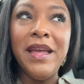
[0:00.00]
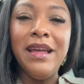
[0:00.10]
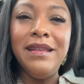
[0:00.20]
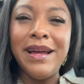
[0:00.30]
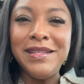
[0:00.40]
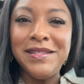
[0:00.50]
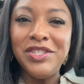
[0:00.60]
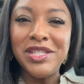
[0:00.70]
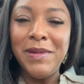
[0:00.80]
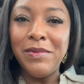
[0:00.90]
nice to
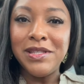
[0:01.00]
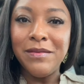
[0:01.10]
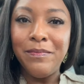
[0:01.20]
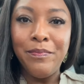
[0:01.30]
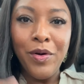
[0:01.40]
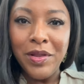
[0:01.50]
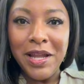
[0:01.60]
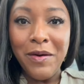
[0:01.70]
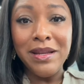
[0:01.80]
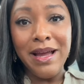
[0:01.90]
just be able to pull it
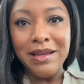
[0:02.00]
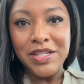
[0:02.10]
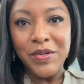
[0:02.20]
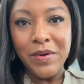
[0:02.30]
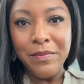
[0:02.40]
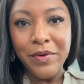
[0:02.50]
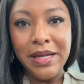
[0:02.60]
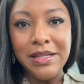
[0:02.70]
out and hand it to them, right?